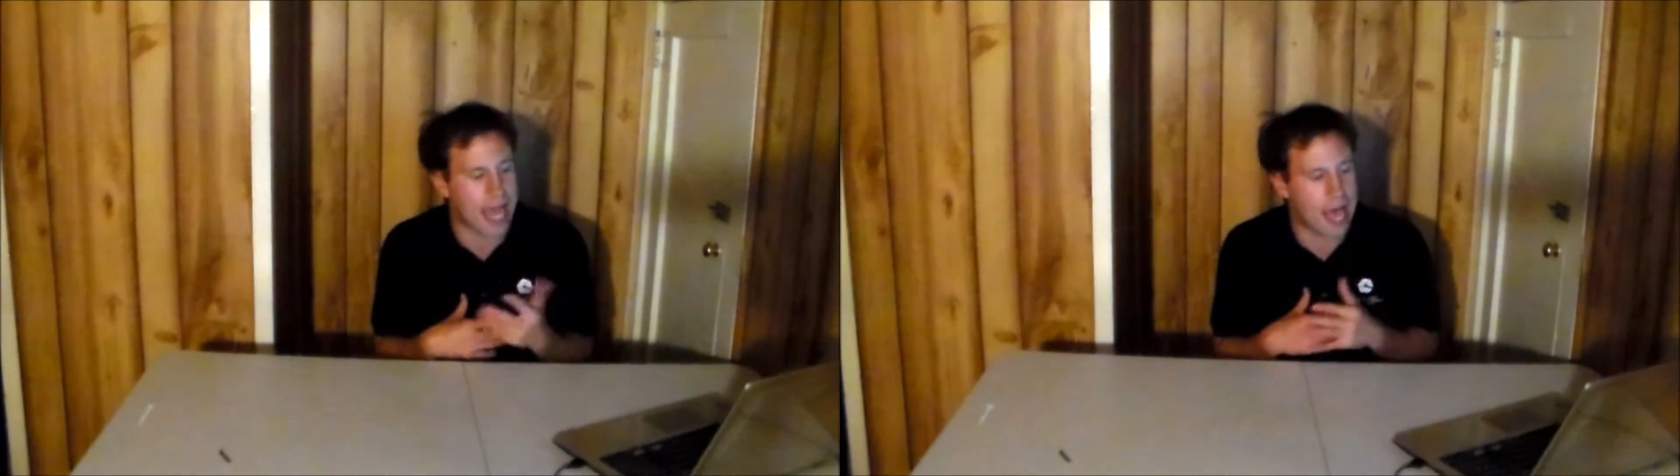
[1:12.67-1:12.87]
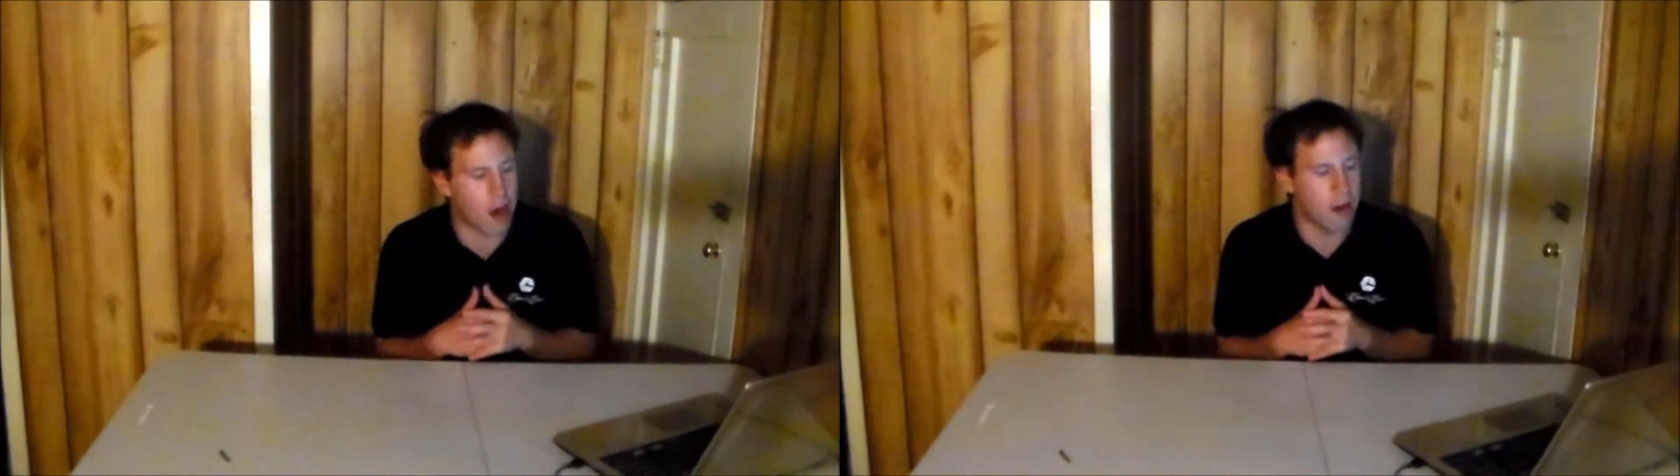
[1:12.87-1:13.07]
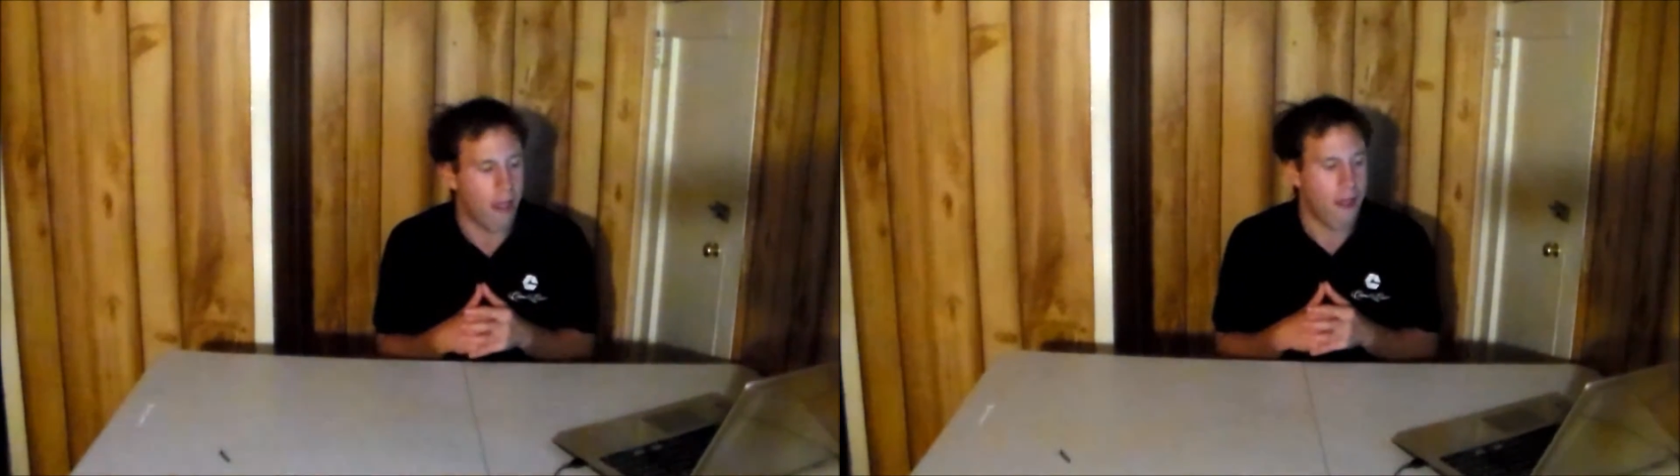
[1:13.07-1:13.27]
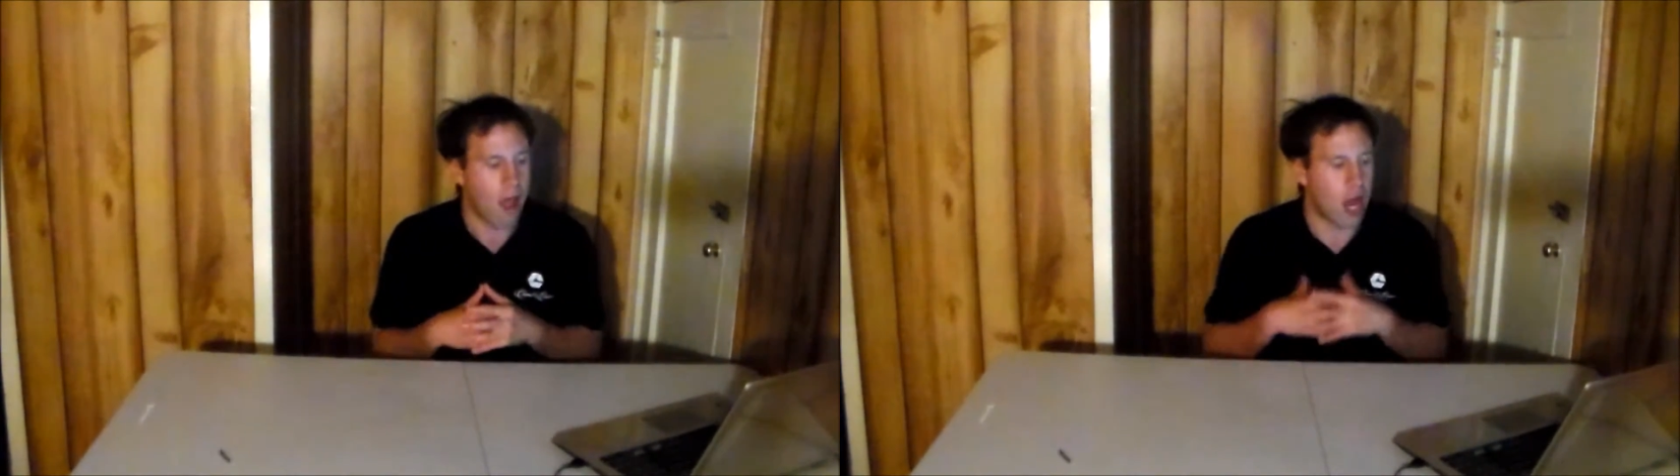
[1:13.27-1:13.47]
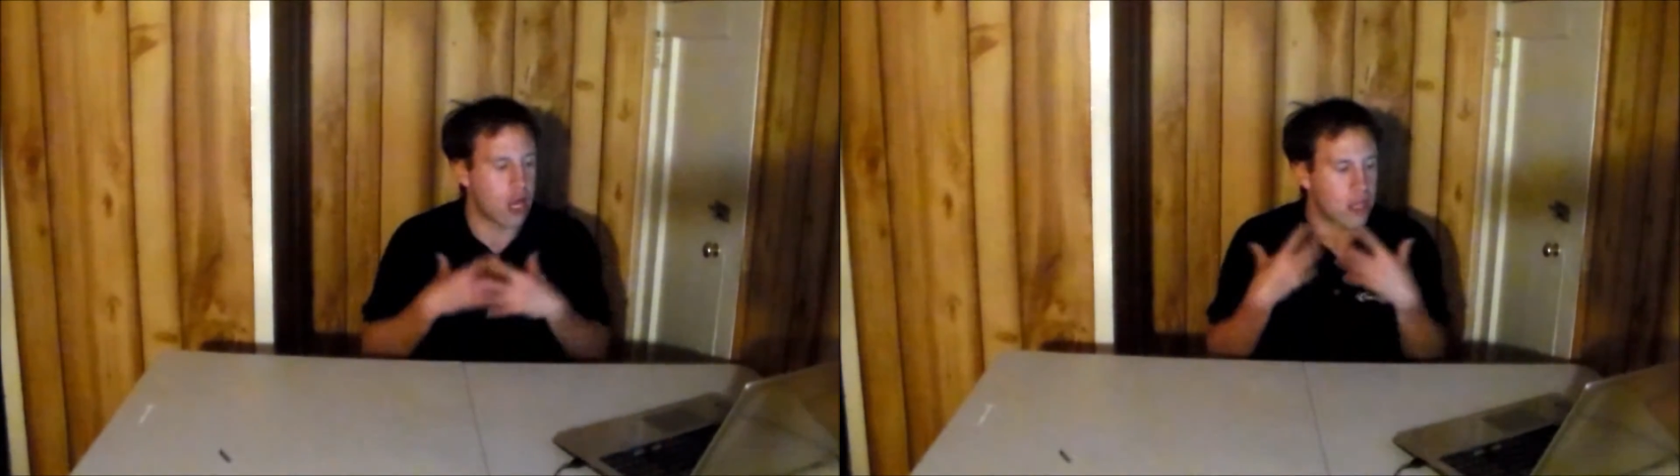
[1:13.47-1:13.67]
down,
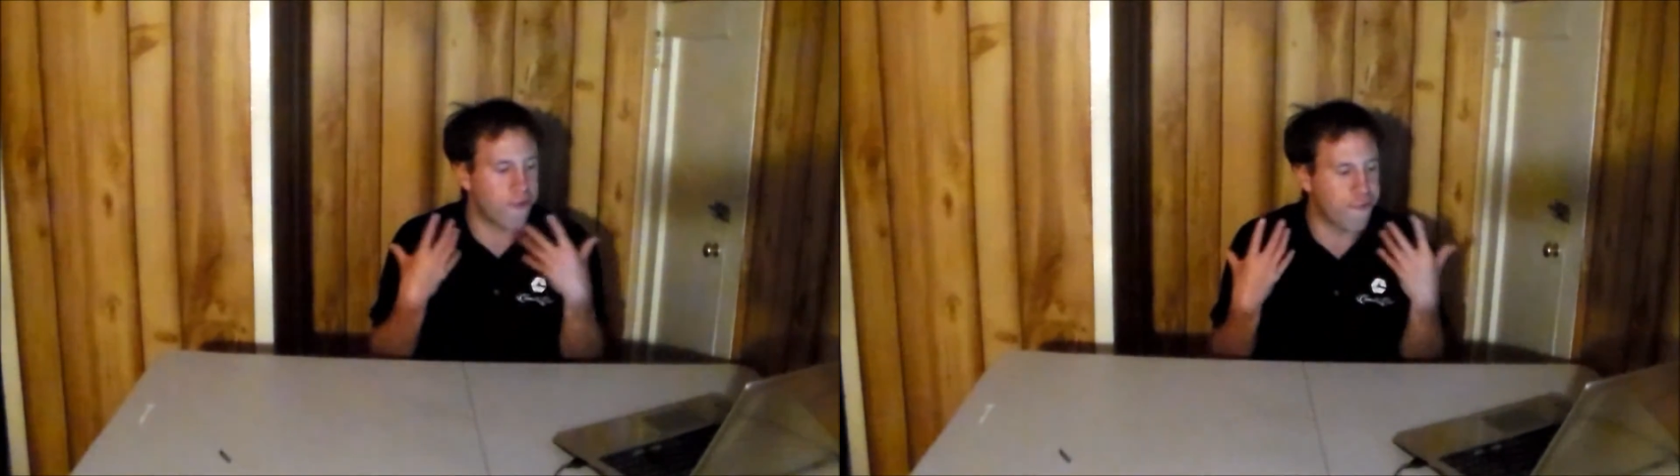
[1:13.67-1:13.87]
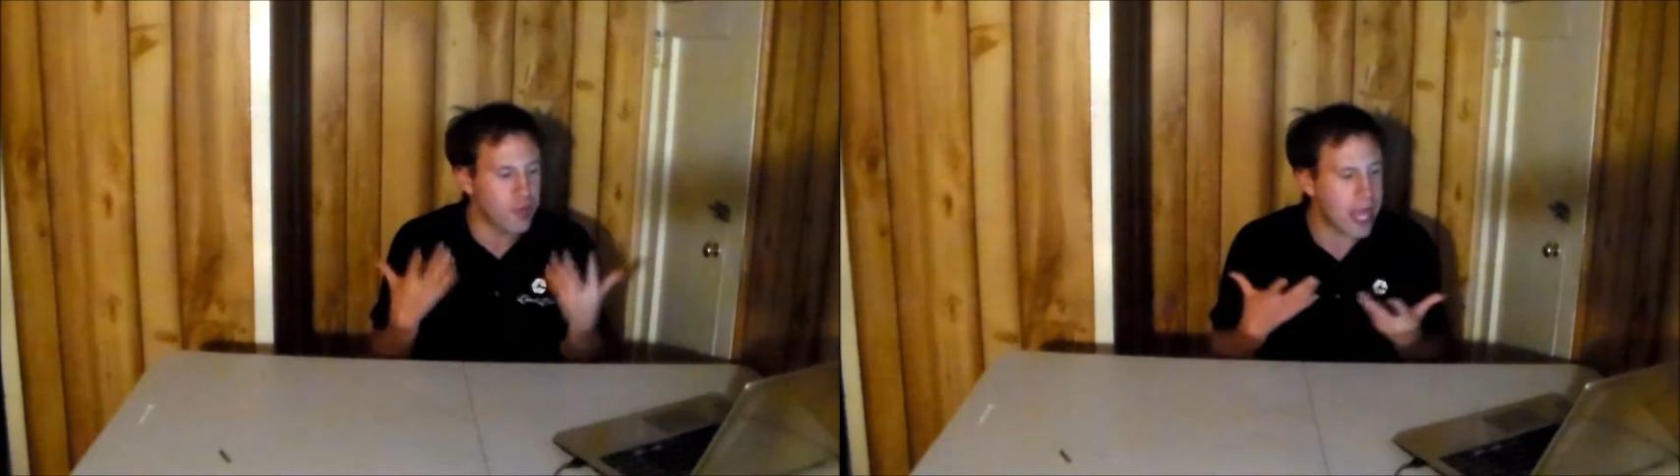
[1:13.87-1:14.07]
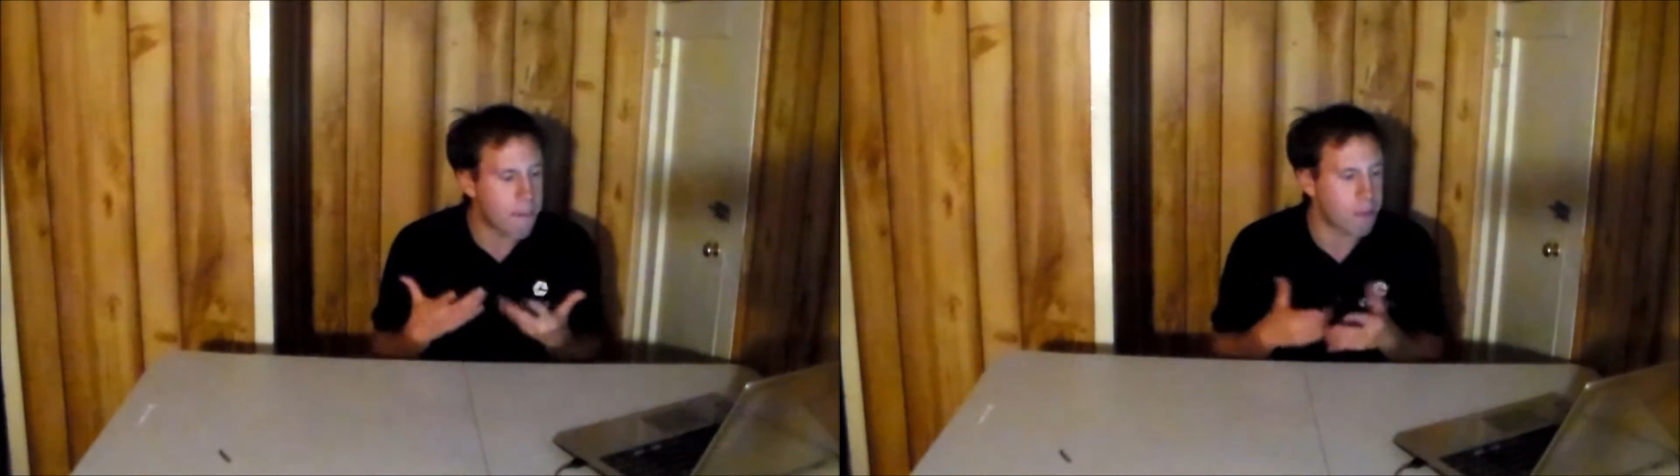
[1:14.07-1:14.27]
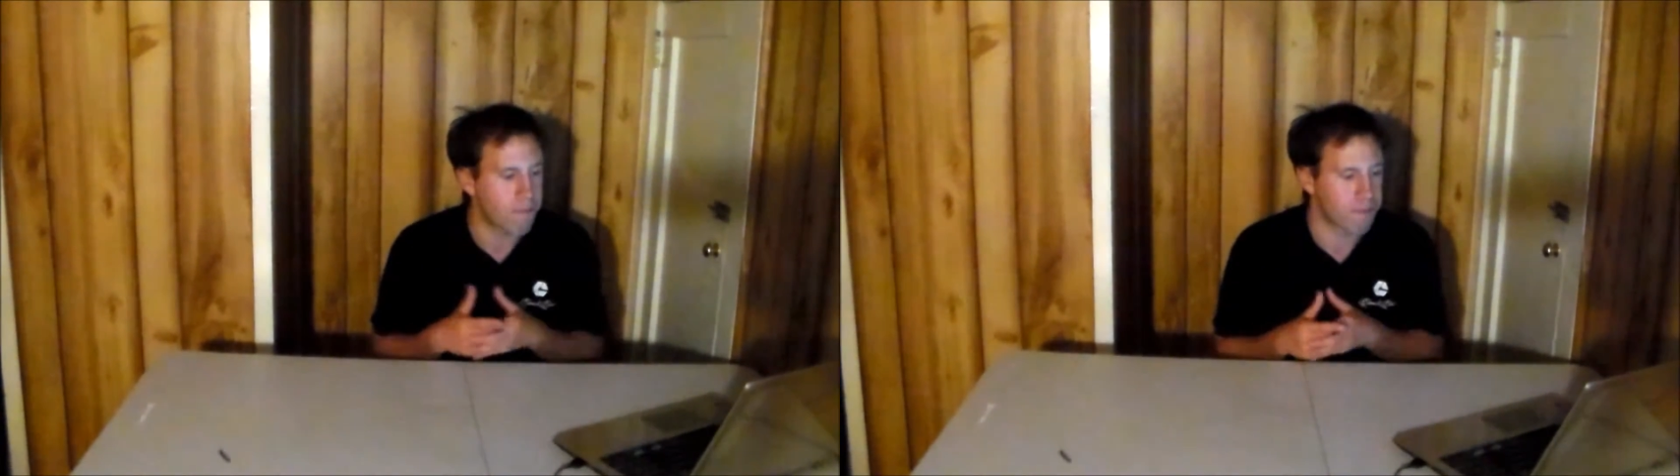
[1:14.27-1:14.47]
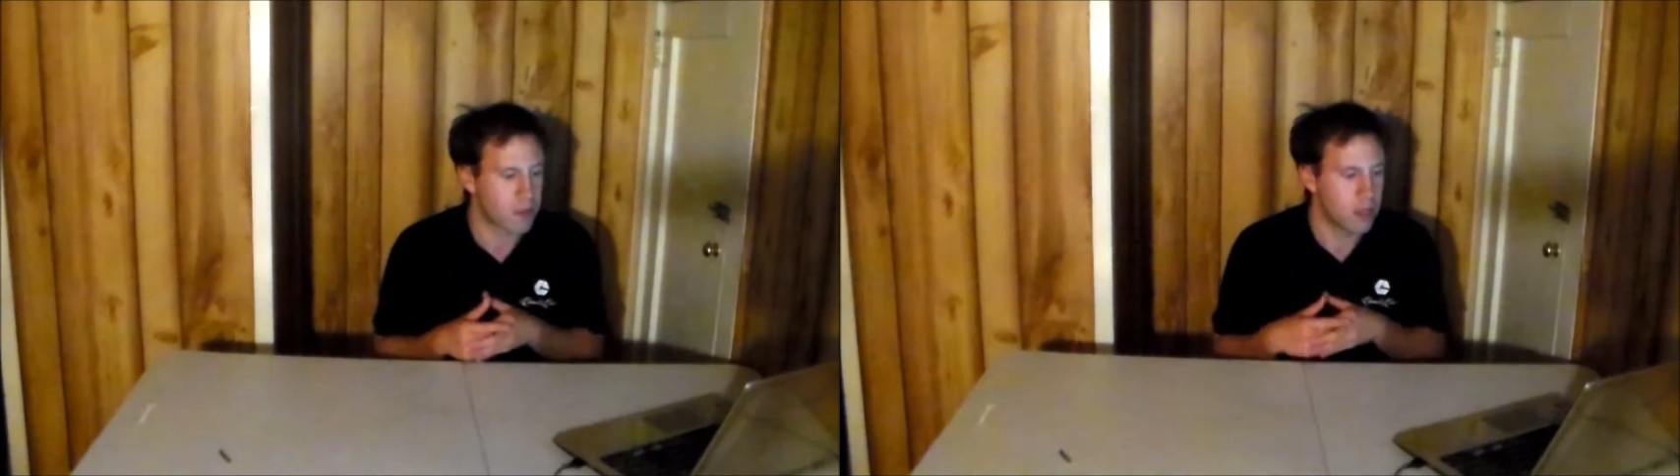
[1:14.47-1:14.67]
another flip,